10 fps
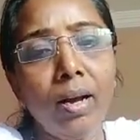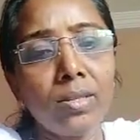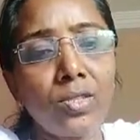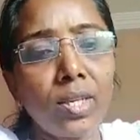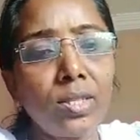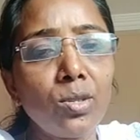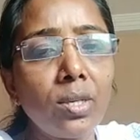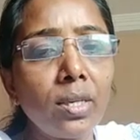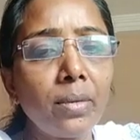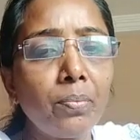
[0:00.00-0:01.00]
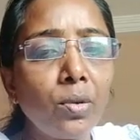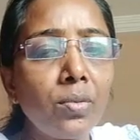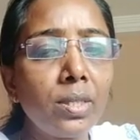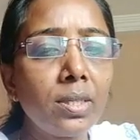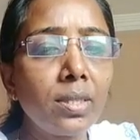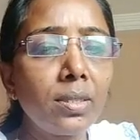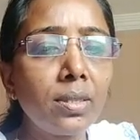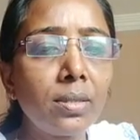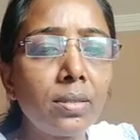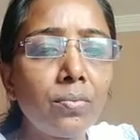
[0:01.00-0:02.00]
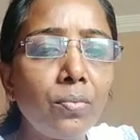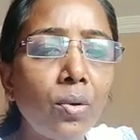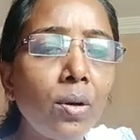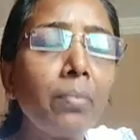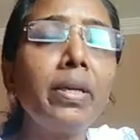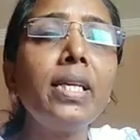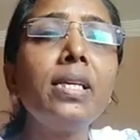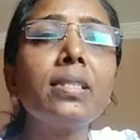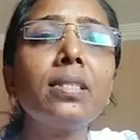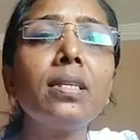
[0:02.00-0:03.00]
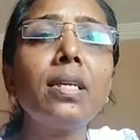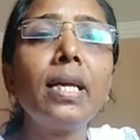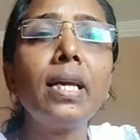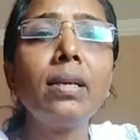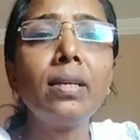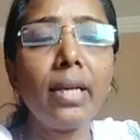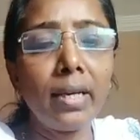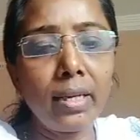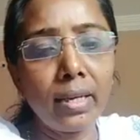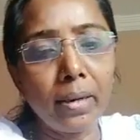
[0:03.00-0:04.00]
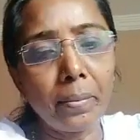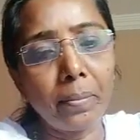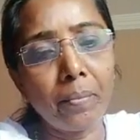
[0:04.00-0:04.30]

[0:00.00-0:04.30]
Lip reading: Statutory provisions for mediation in India.